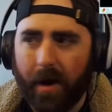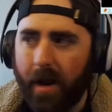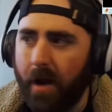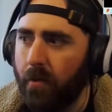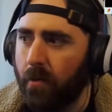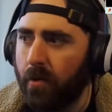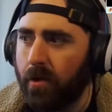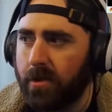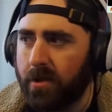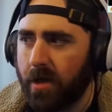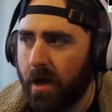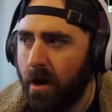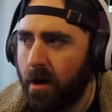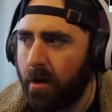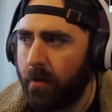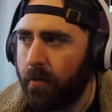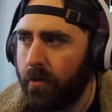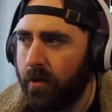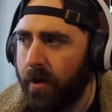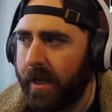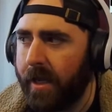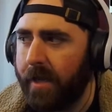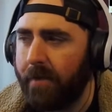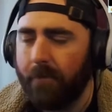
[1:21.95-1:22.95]
and we'll
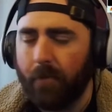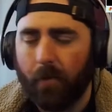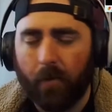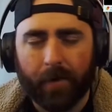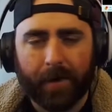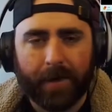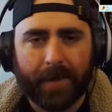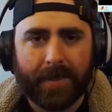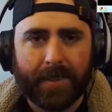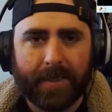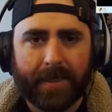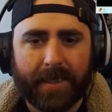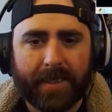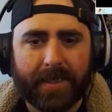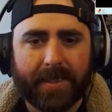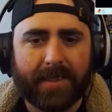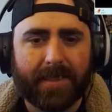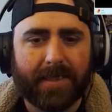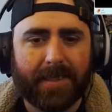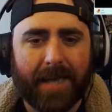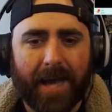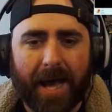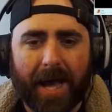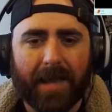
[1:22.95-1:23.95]
get more into this,
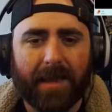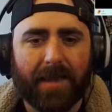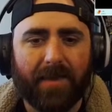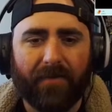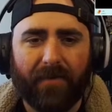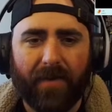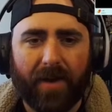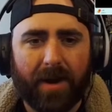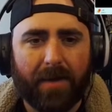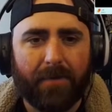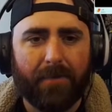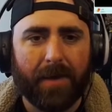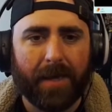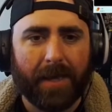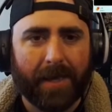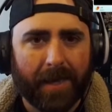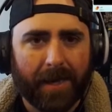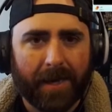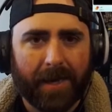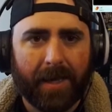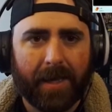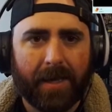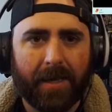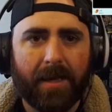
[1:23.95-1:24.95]
not the very
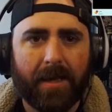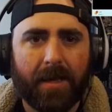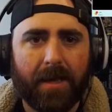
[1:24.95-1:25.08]
beginning,